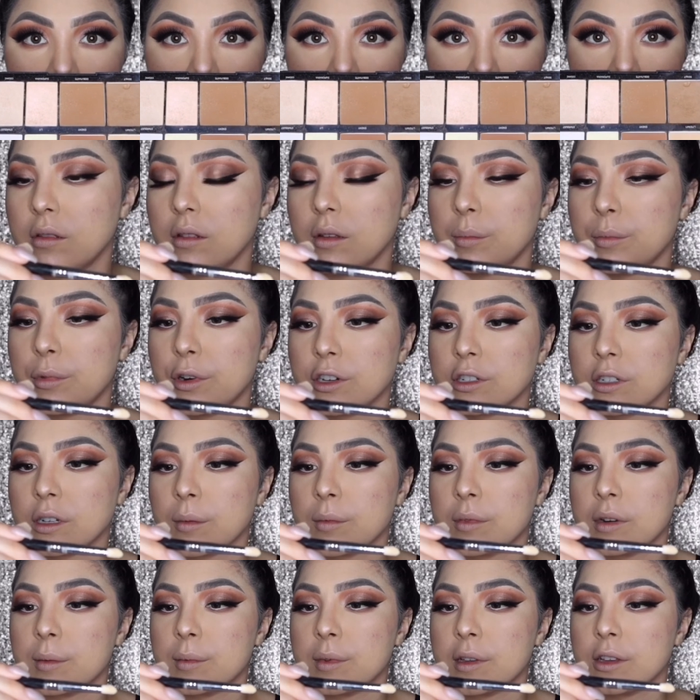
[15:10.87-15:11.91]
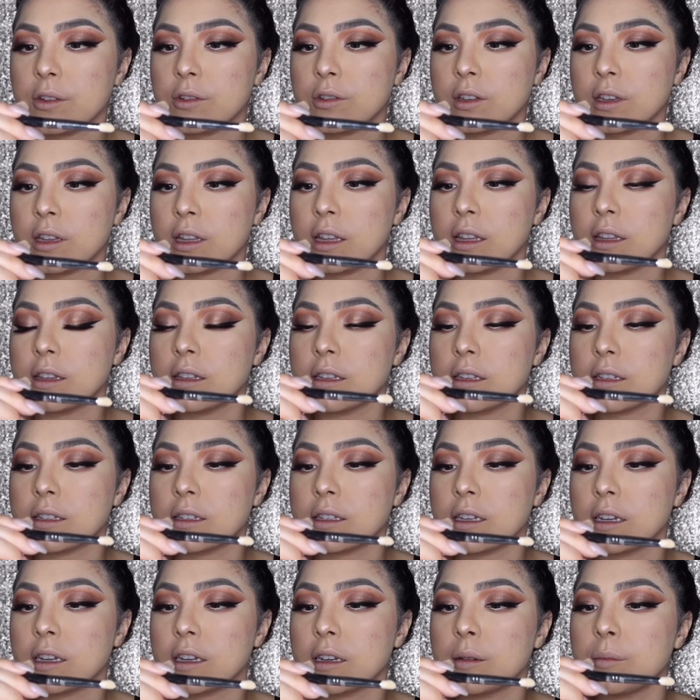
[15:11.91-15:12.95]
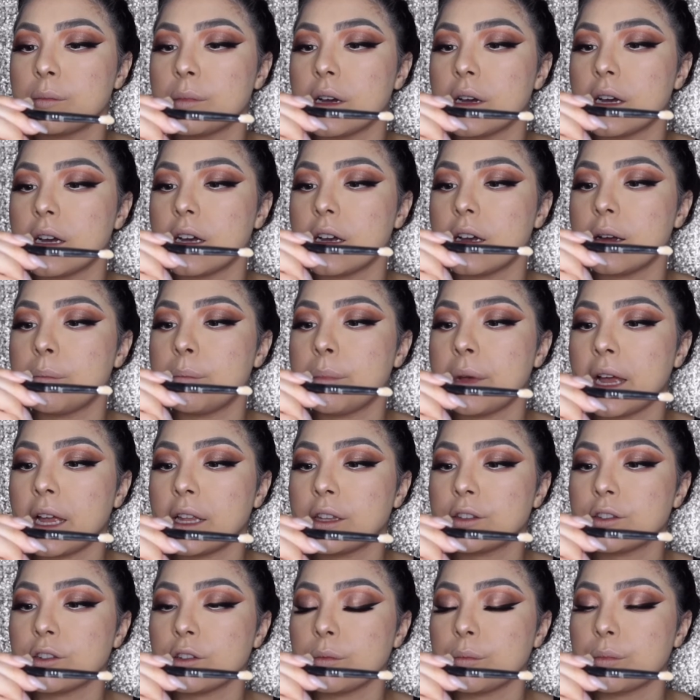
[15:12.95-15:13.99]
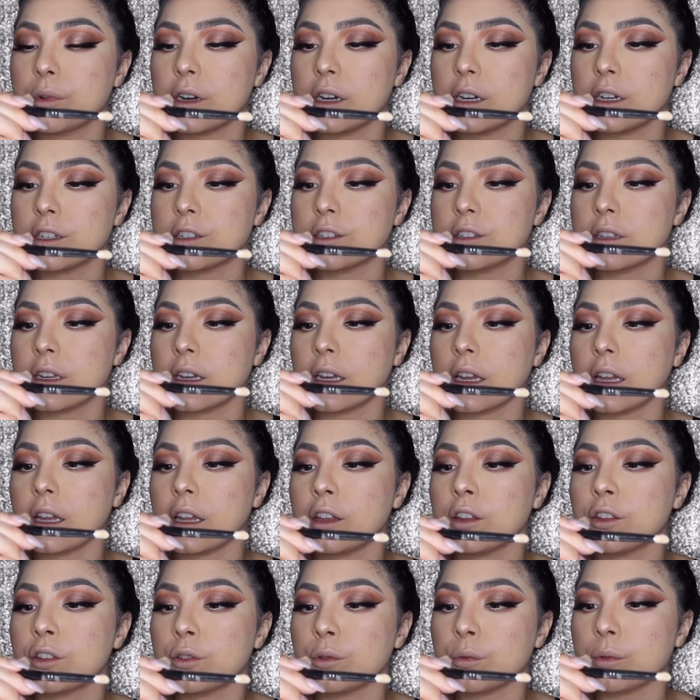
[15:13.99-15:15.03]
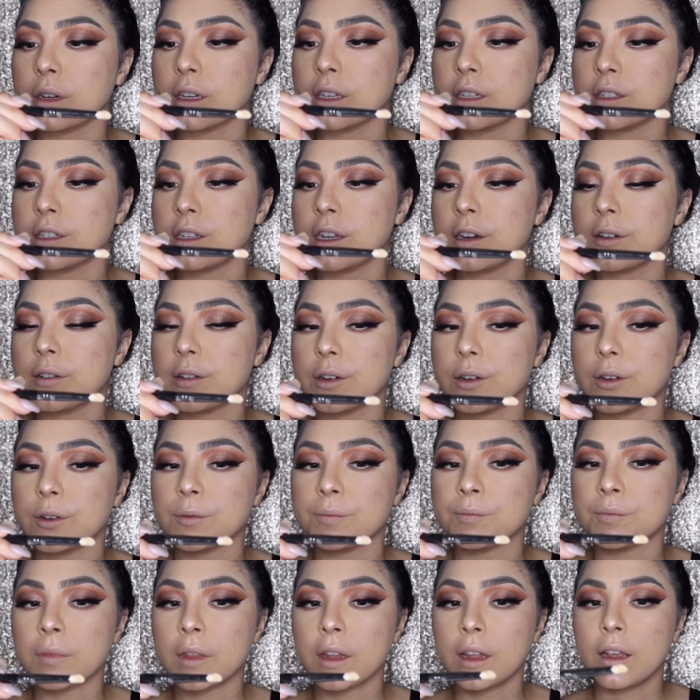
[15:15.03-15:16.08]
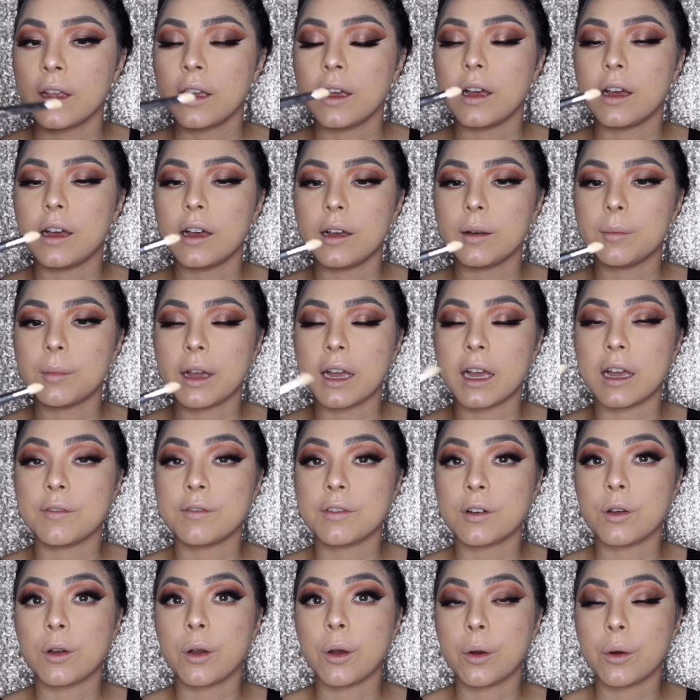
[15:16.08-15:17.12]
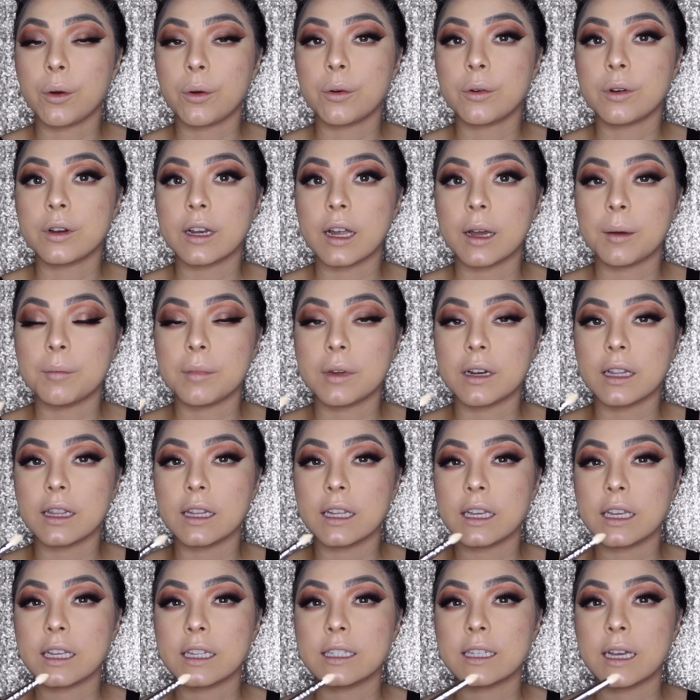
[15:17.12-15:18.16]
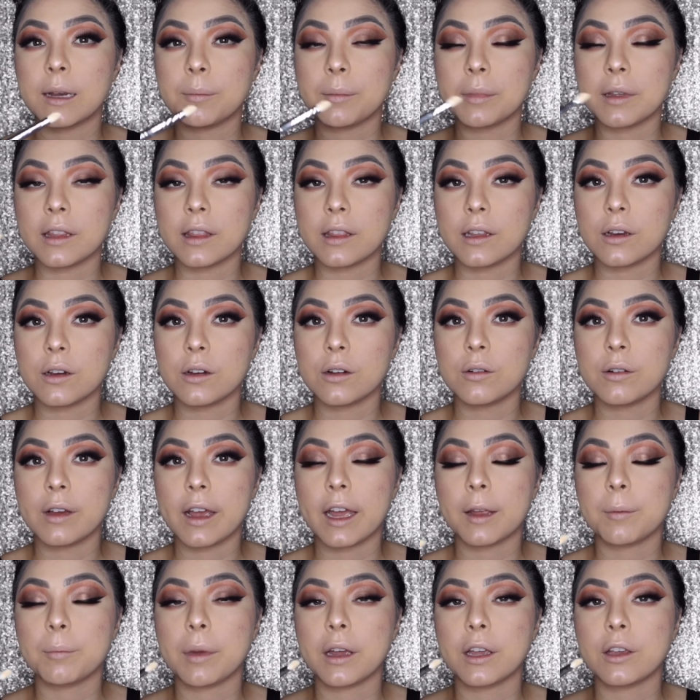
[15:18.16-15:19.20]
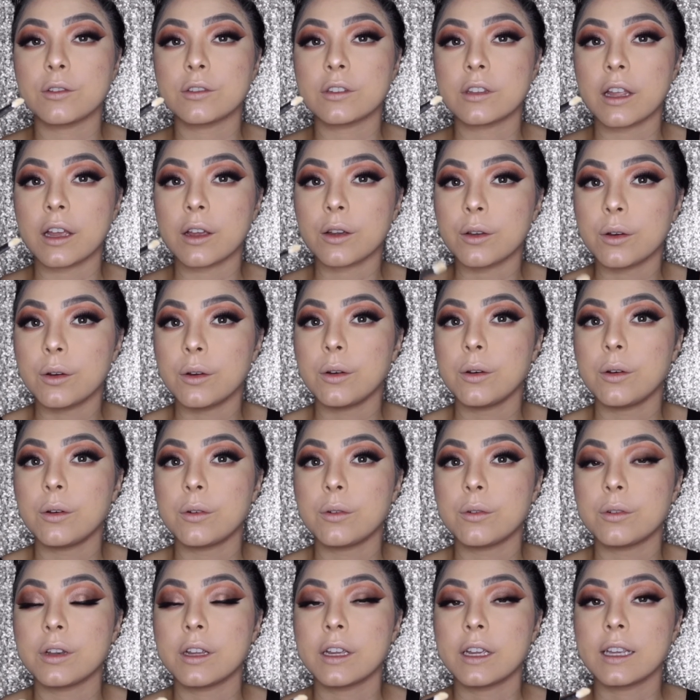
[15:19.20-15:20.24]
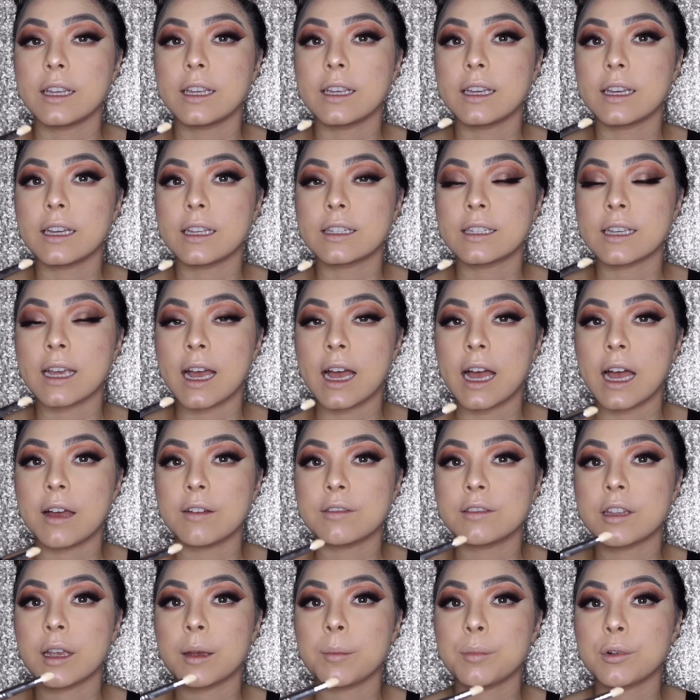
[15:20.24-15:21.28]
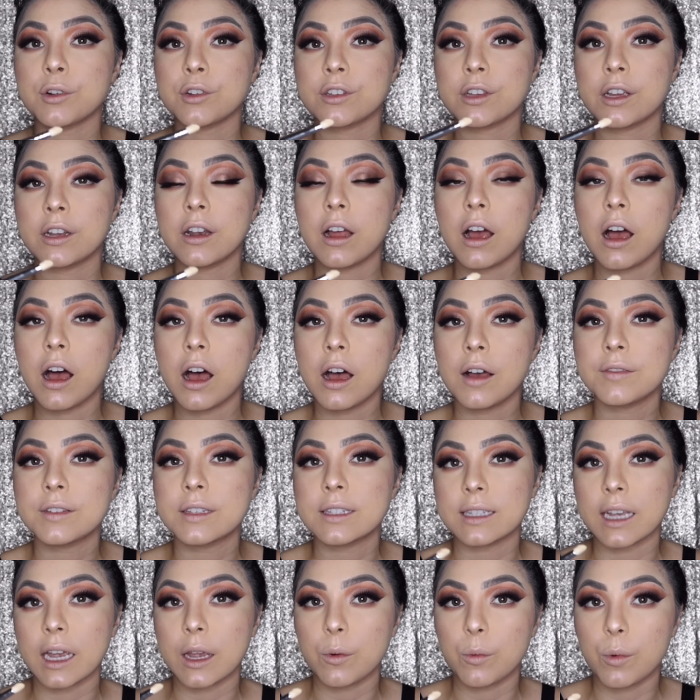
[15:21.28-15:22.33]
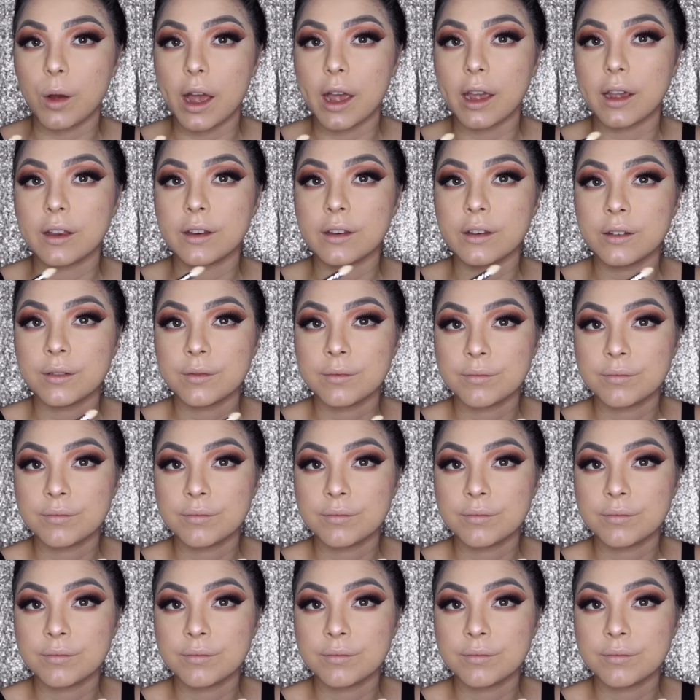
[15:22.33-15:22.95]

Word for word: the brush i'm going to be using is the sigma pencil brush the e30 um, i have a code i'm going to link it down below and by using that code you get to have 10 percent off site wide